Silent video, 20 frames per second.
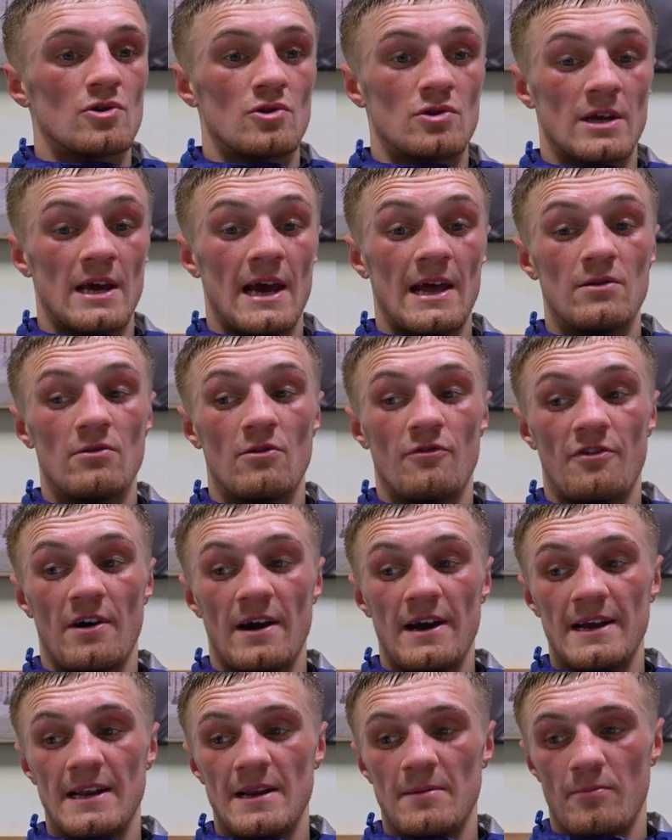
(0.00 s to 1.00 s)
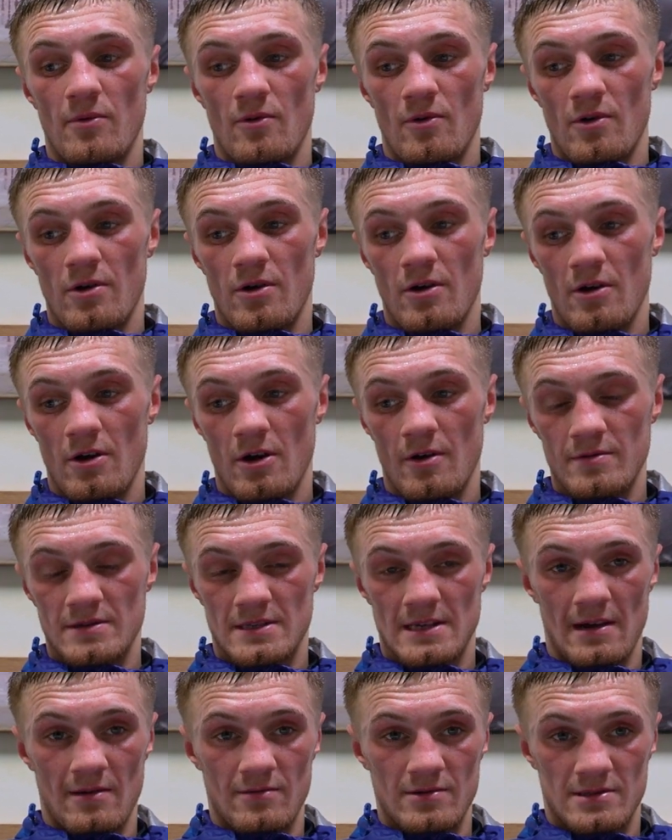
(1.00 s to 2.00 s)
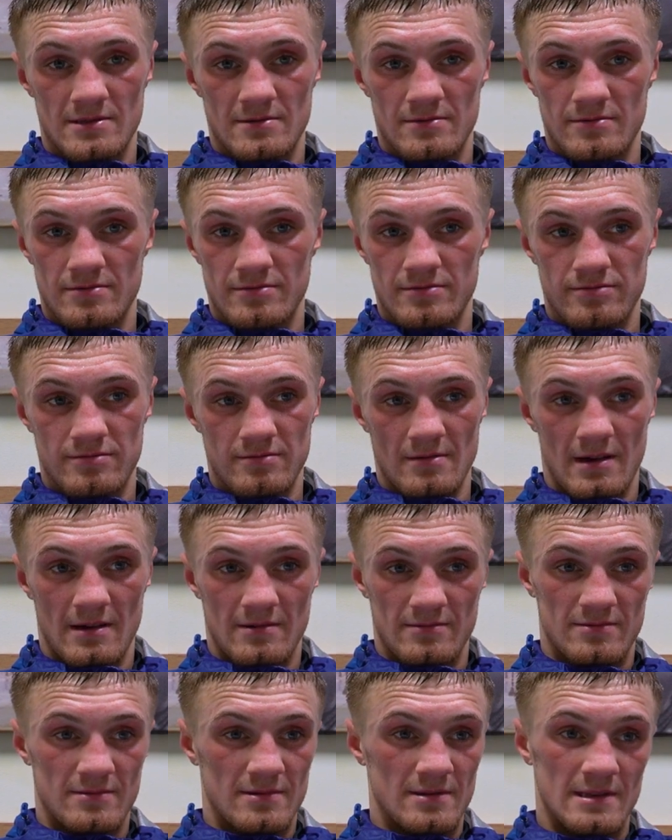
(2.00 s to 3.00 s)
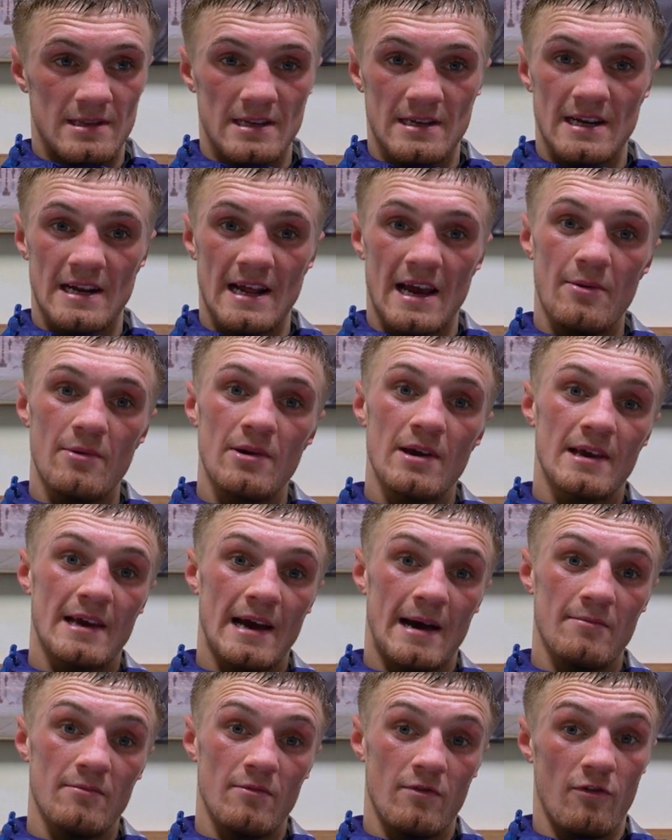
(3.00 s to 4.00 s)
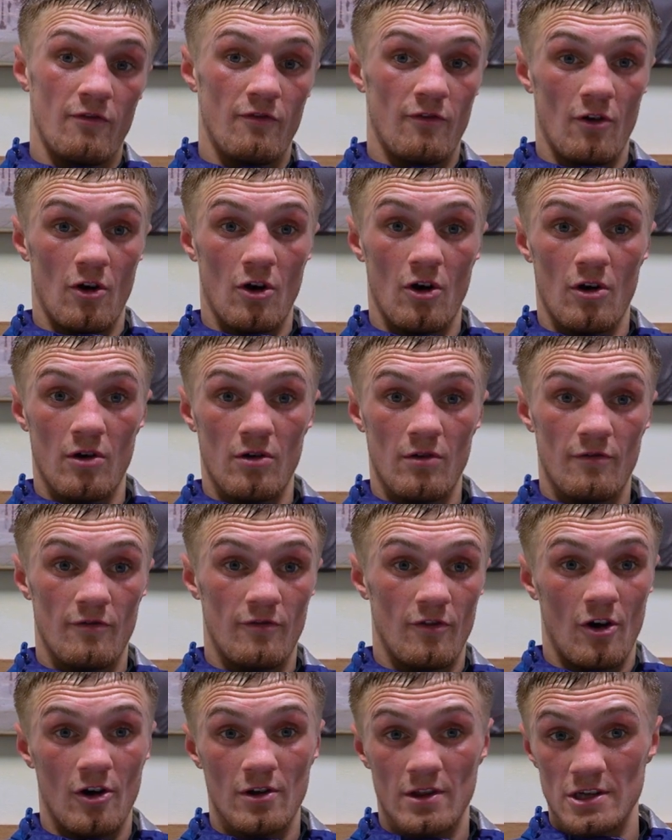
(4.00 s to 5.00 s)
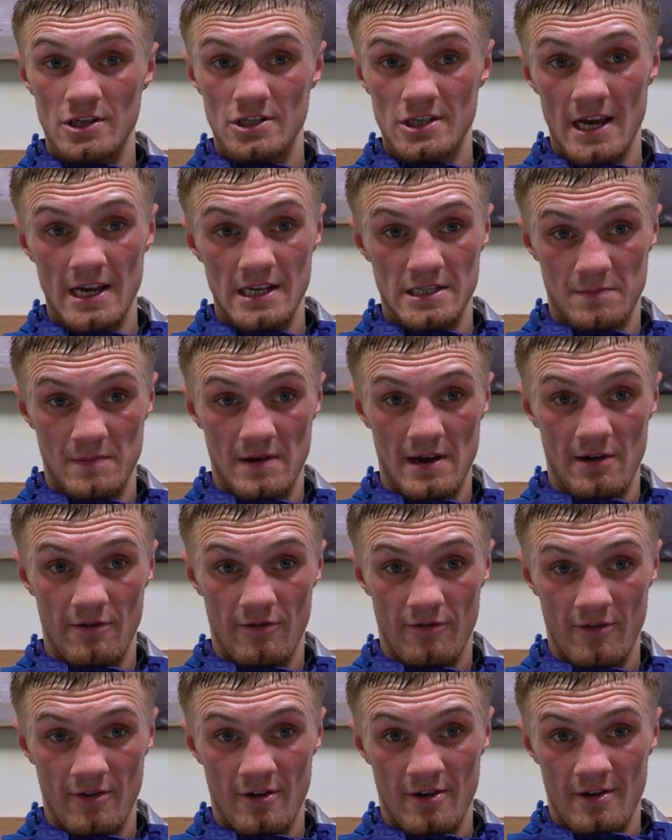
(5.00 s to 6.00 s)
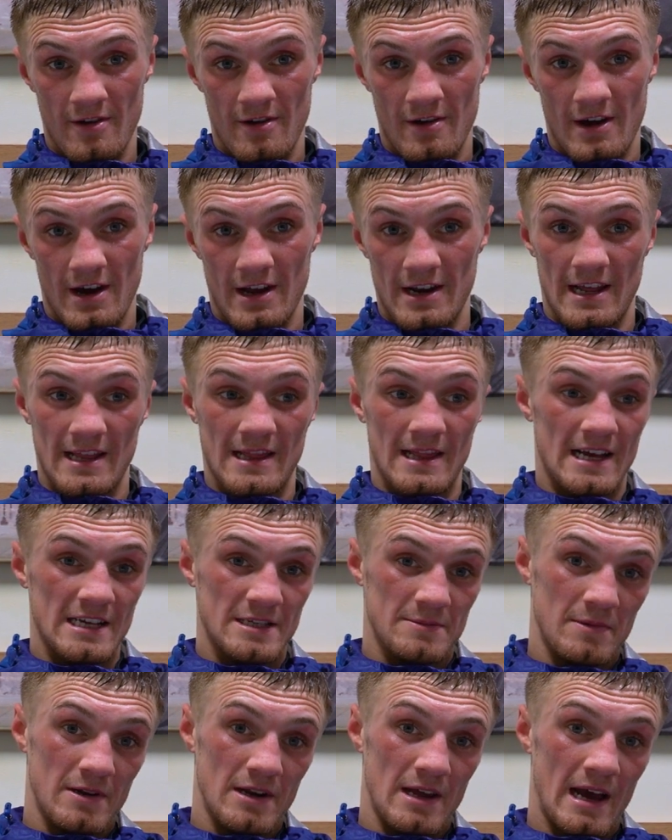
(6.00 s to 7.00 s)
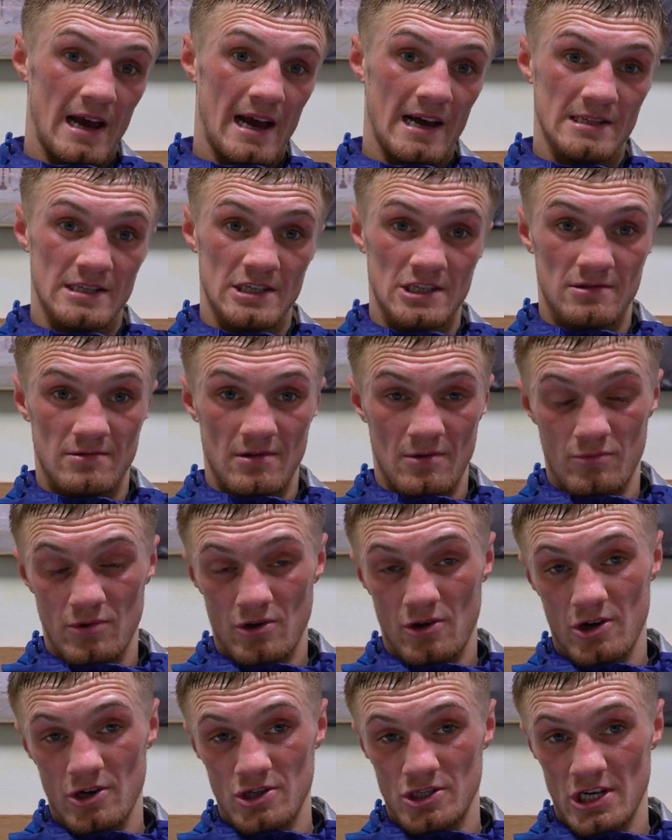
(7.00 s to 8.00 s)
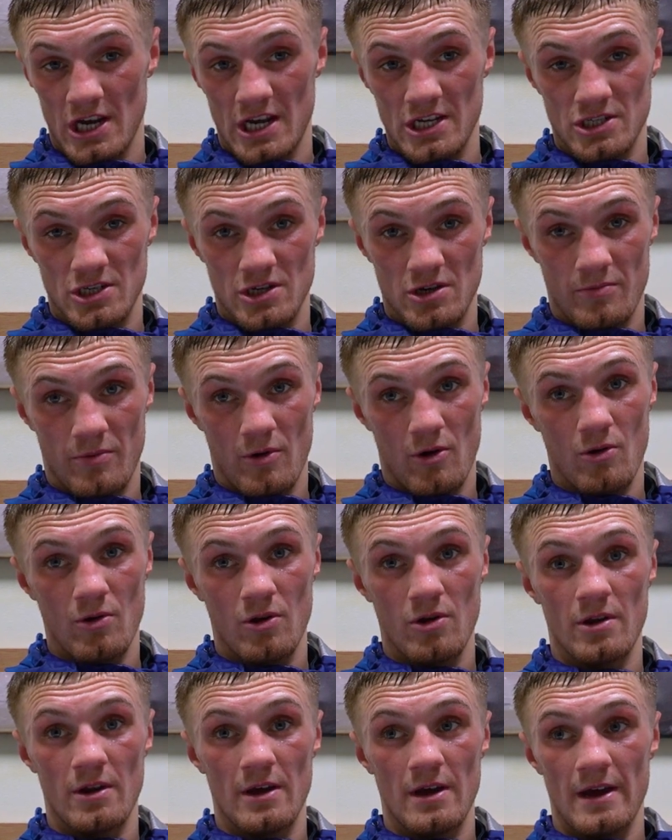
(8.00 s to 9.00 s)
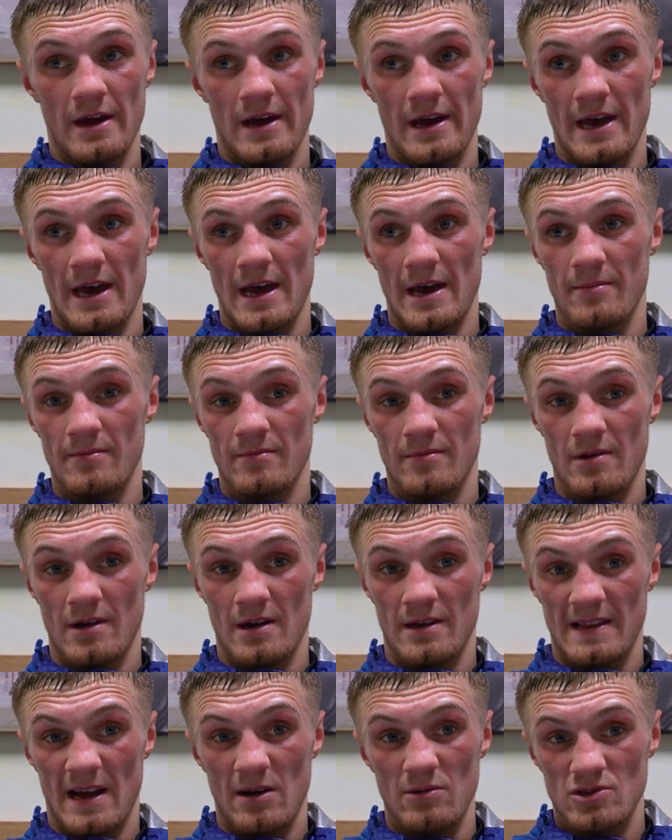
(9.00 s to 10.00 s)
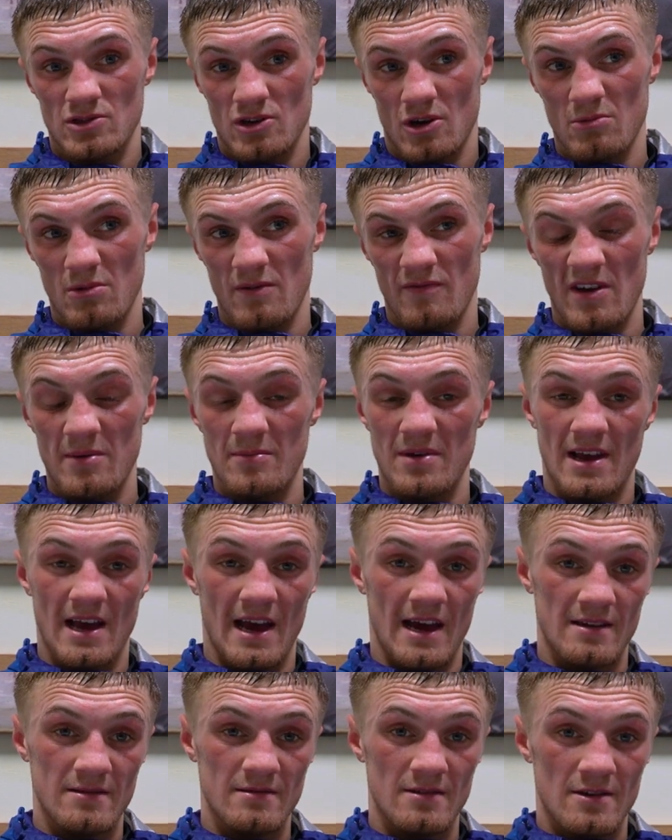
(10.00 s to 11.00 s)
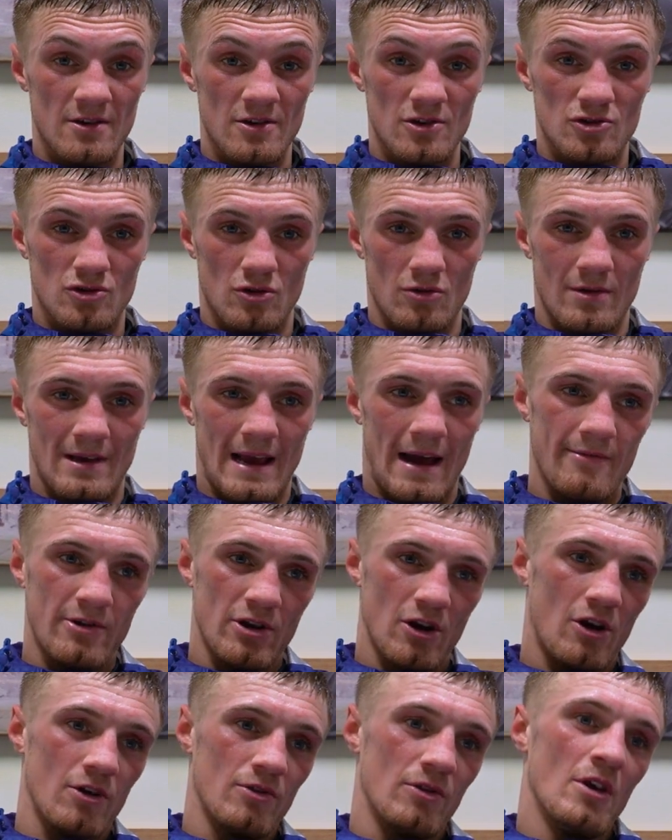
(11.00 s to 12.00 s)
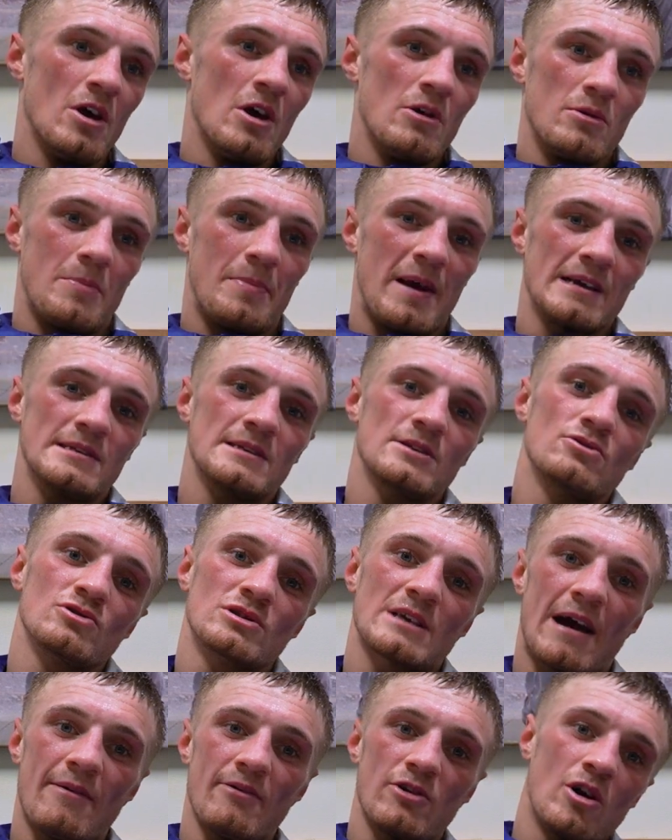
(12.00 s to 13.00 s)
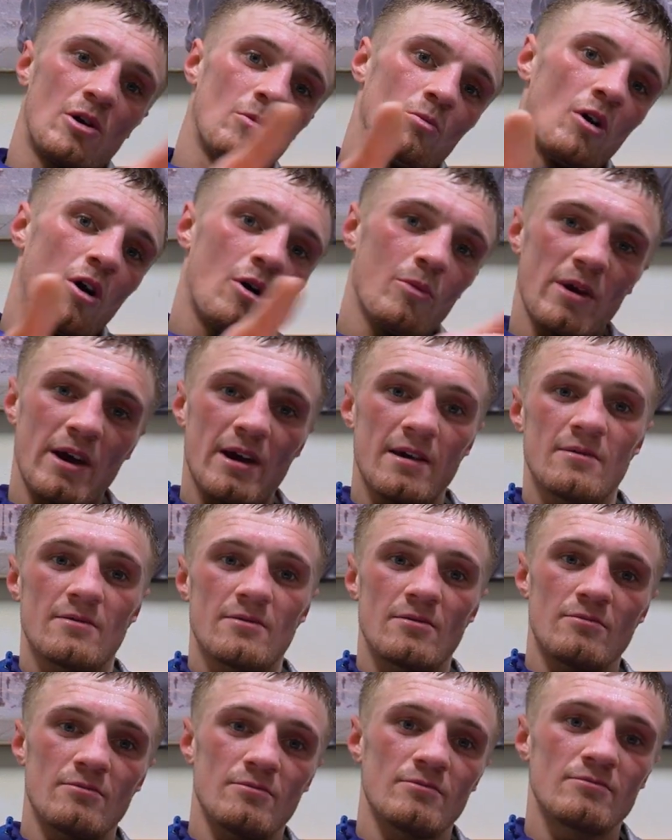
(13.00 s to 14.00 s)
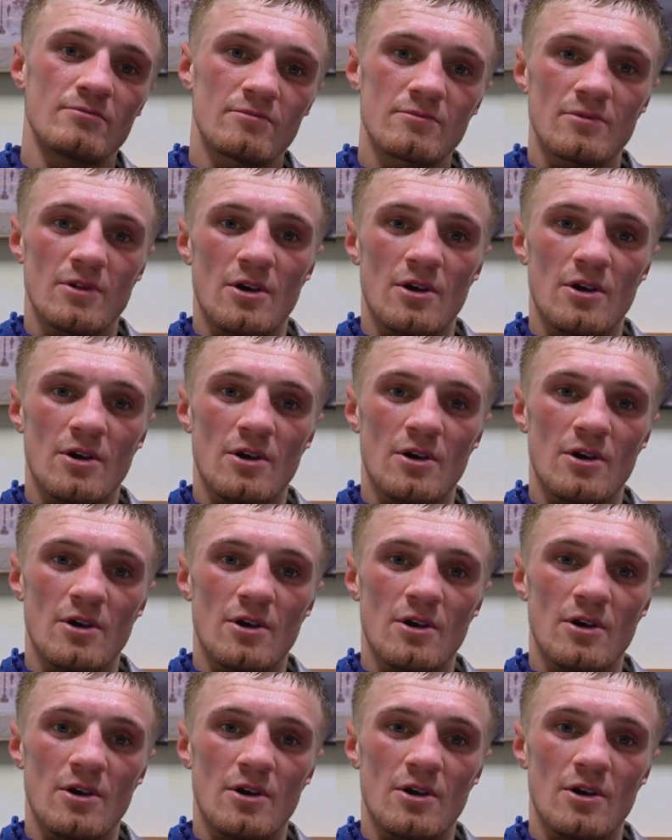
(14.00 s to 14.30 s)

so I didn't end up fighting him, but obviously I was I did an eight week camp for for this Jake Smith and then last minute I had to we got to change an opponent, um, and now it's on with him again. So we carried on. We basically just carried on what we yeah